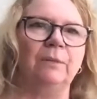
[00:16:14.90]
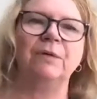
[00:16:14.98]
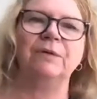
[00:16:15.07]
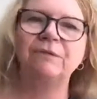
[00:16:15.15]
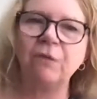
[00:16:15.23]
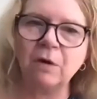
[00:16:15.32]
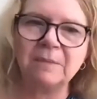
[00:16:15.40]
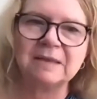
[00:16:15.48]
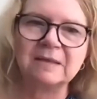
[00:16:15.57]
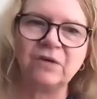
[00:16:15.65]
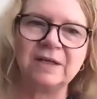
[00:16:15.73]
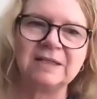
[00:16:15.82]

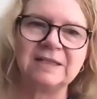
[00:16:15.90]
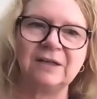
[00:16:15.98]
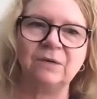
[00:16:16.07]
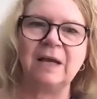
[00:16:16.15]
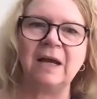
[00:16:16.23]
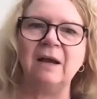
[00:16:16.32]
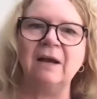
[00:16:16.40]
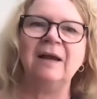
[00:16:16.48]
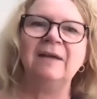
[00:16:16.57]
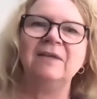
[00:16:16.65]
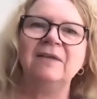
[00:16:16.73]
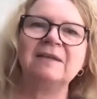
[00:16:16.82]
performance criteria.
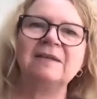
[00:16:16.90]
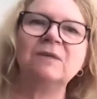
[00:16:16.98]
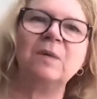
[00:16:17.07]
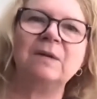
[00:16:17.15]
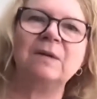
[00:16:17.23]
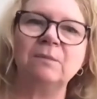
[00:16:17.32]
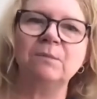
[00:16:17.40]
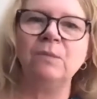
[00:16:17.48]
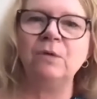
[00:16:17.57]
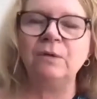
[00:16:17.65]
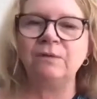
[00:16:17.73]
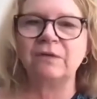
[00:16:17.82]
This is what
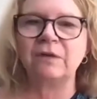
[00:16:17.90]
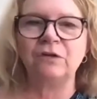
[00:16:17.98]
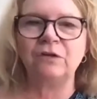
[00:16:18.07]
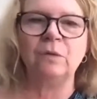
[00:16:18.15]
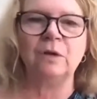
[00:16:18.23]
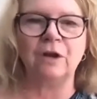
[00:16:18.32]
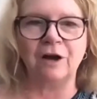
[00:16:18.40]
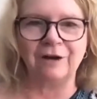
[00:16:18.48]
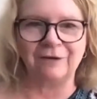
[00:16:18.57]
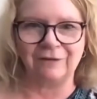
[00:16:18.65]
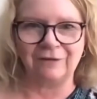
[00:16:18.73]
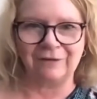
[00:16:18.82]
moves you
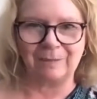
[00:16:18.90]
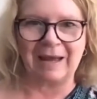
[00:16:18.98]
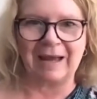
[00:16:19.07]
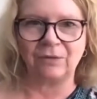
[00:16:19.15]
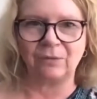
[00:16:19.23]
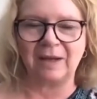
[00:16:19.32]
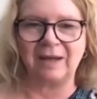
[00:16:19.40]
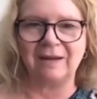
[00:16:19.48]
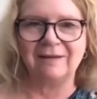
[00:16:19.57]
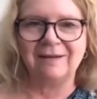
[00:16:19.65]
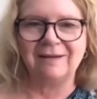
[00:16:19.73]
along the pathway.